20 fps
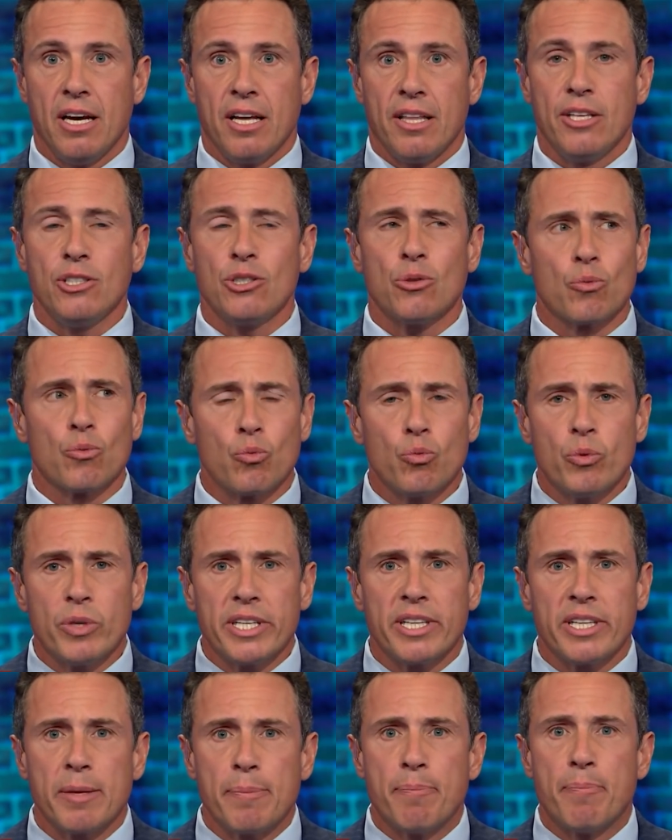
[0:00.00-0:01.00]
These are
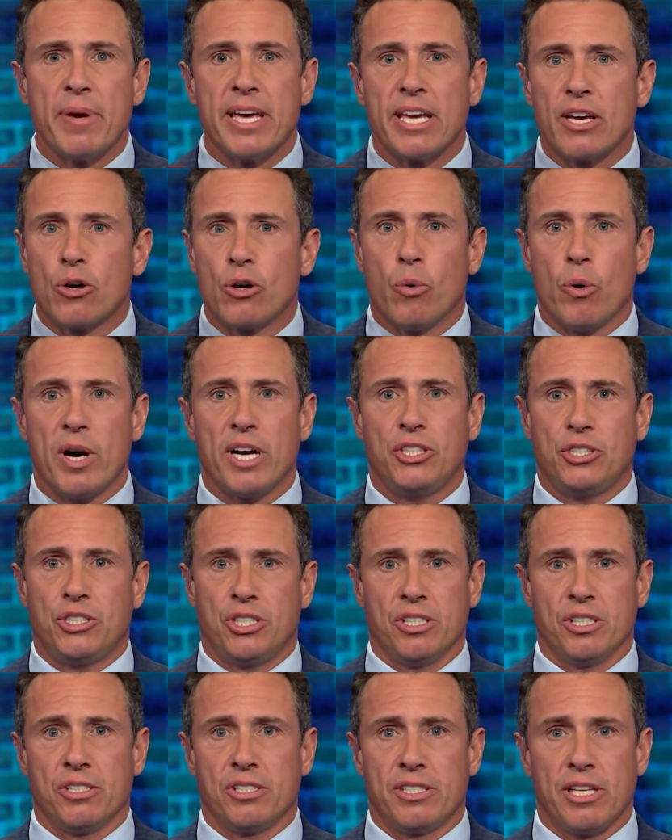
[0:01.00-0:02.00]
really big questions.